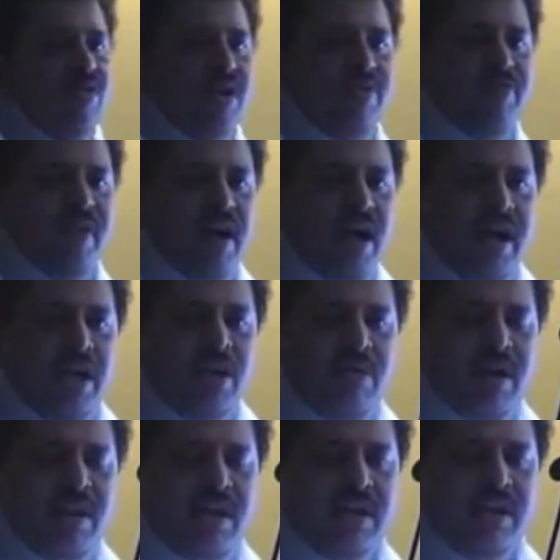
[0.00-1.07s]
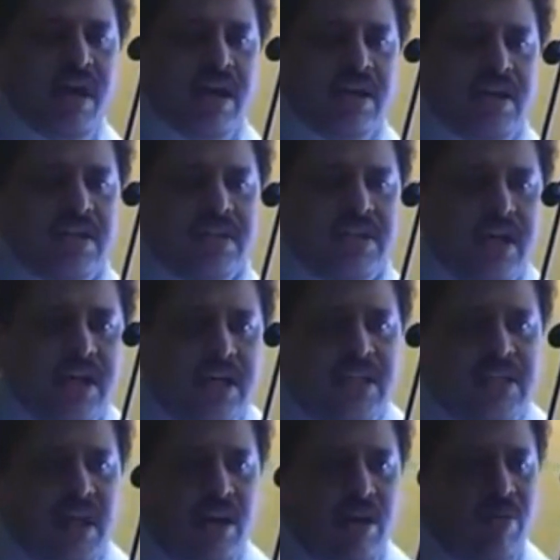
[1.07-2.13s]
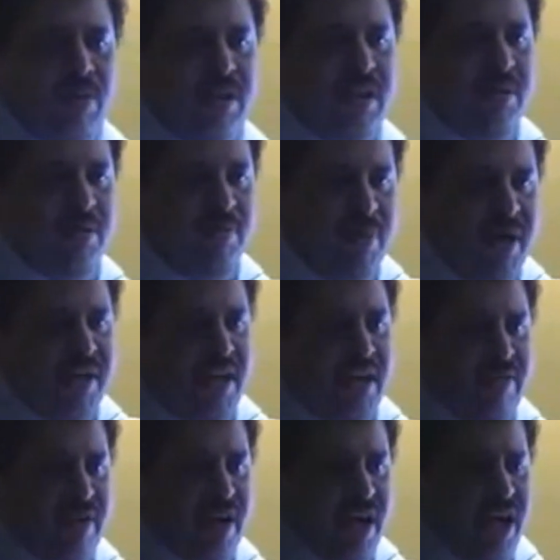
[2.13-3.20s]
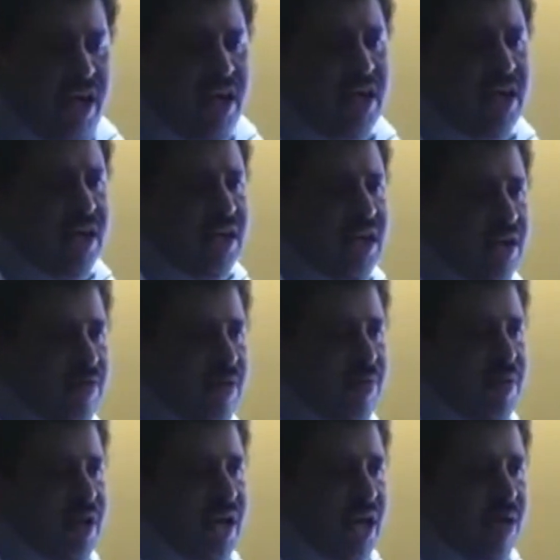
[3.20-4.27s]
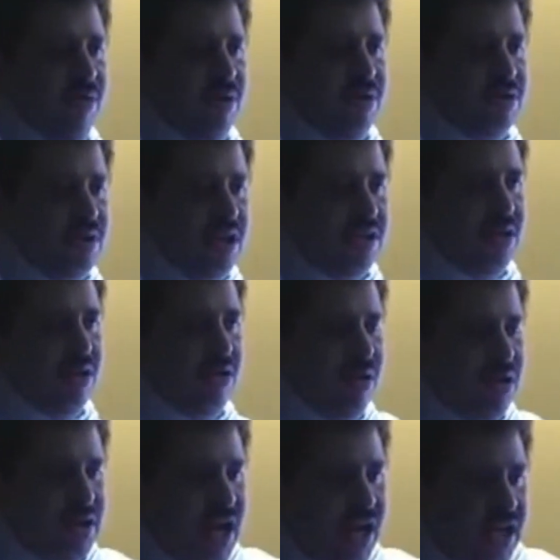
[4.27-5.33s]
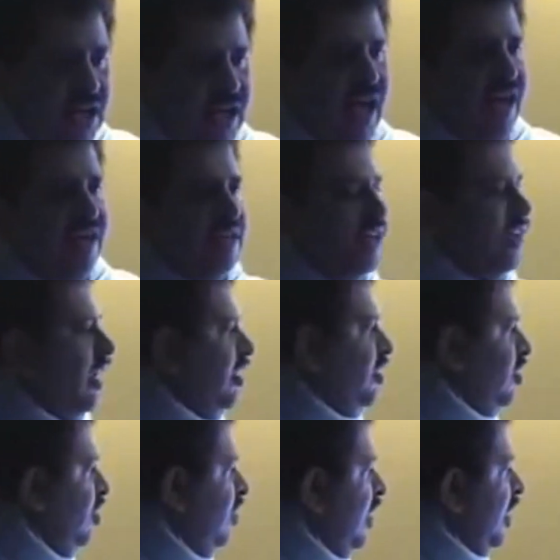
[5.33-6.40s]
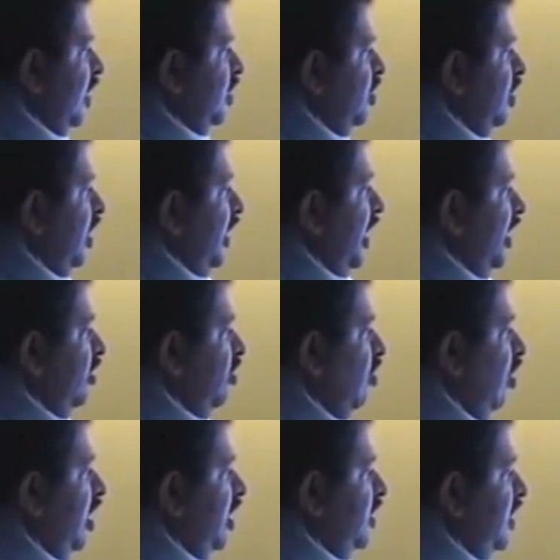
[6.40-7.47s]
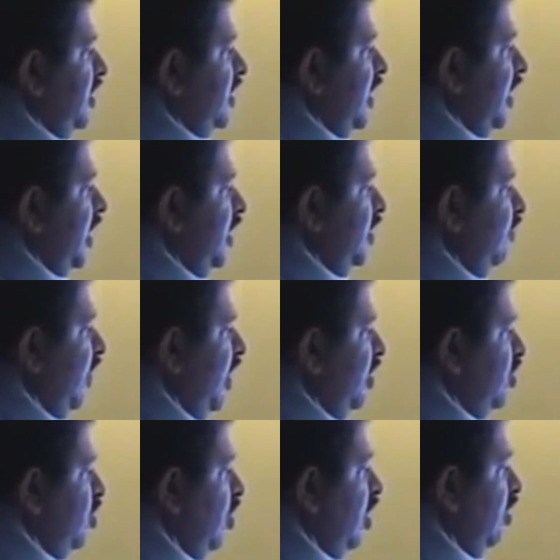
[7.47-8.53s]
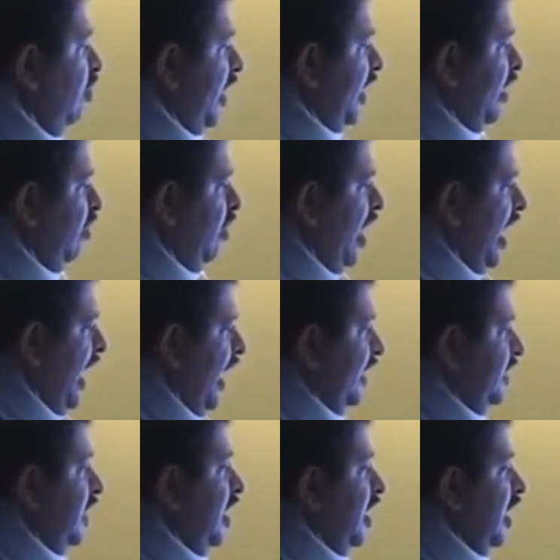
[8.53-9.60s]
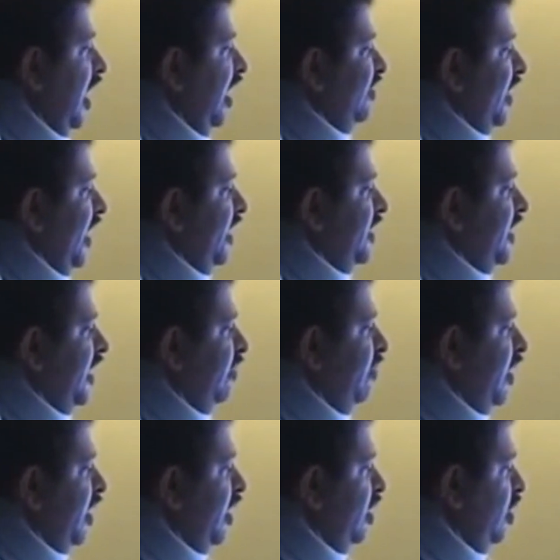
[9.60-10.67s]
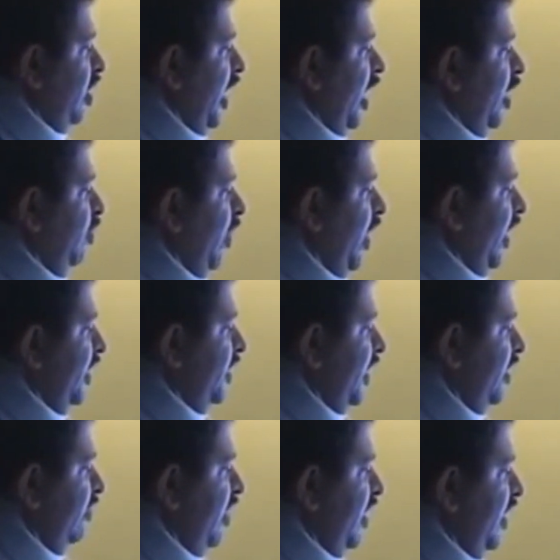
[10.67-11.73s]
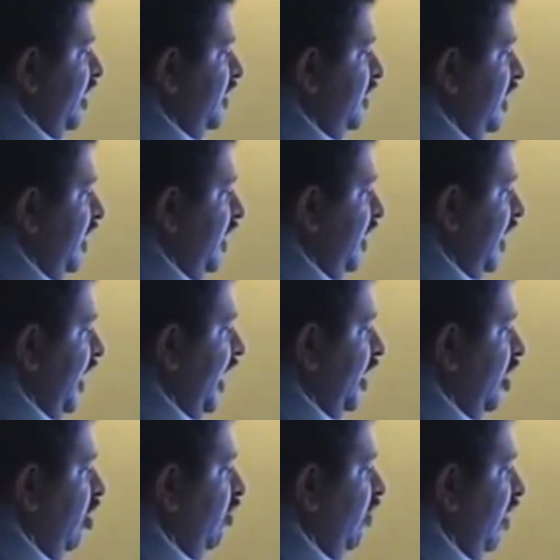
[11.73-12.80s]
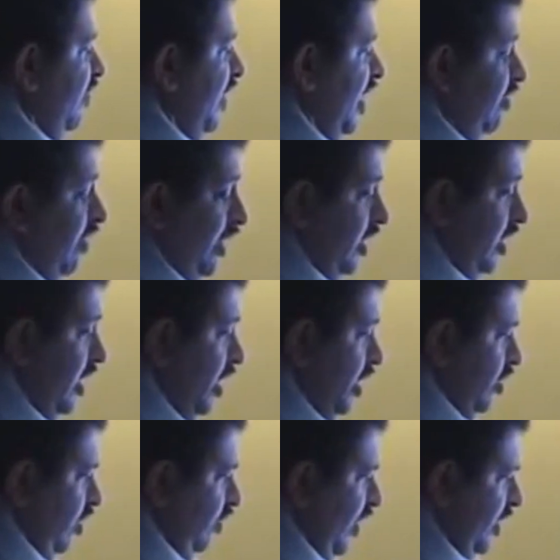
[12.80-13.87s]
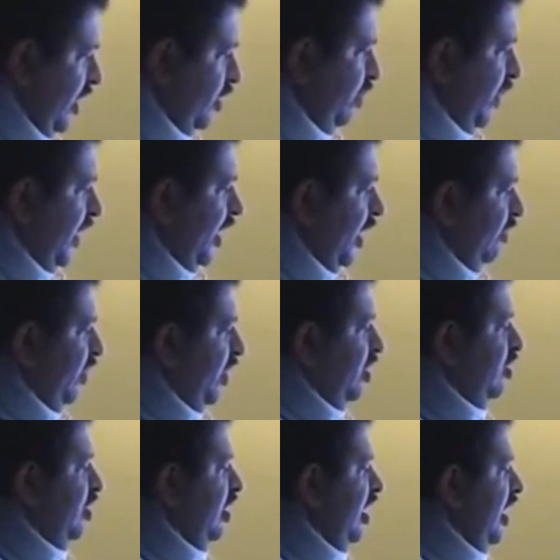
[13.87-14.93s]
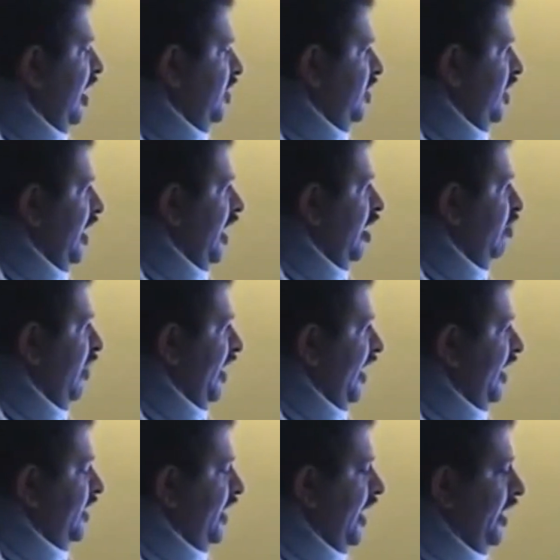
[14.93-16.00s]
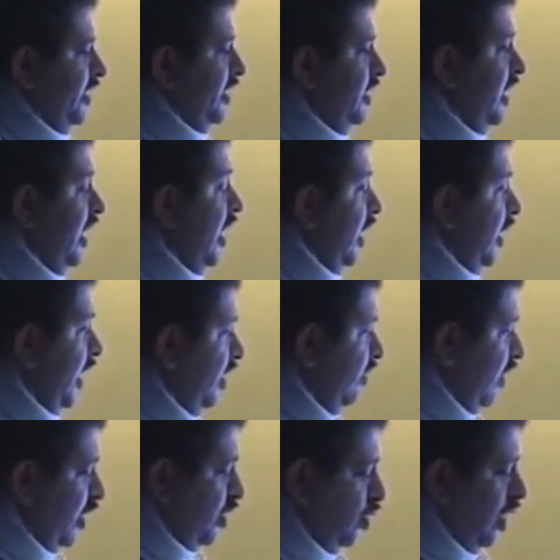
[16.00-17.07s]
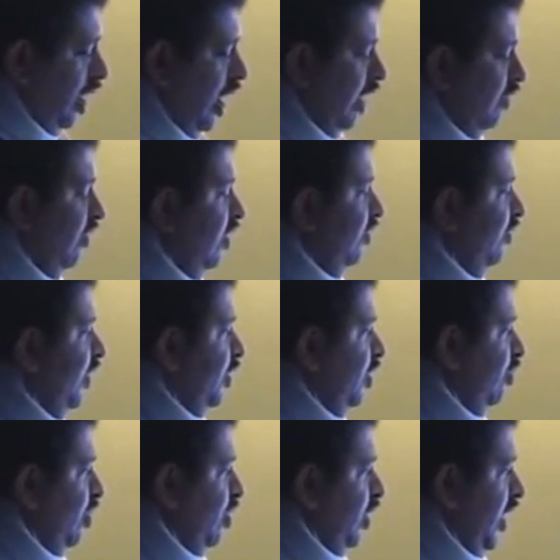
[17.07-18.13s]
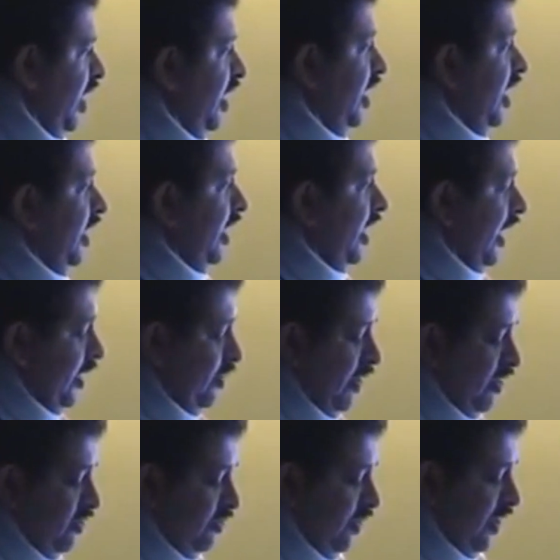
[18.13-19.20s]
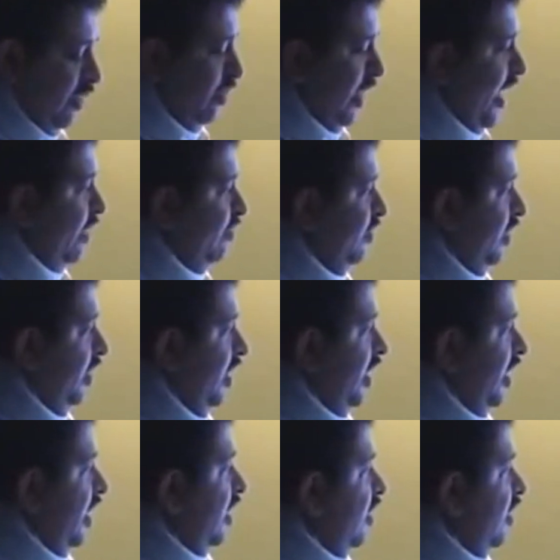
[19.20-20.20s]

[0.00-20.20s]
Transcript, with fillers: So if an Ayurvedic doctor studies allopathy better way, he will be able to see Tridosha in Harrison also. So there is free freestone, but a mass of 10 centimeter into 9 point centimeter is seen in the right lobe of the liver. So we suspected hepatocellular CR metastasis, then we took alpha fetoprotein, then advised for a biopsy.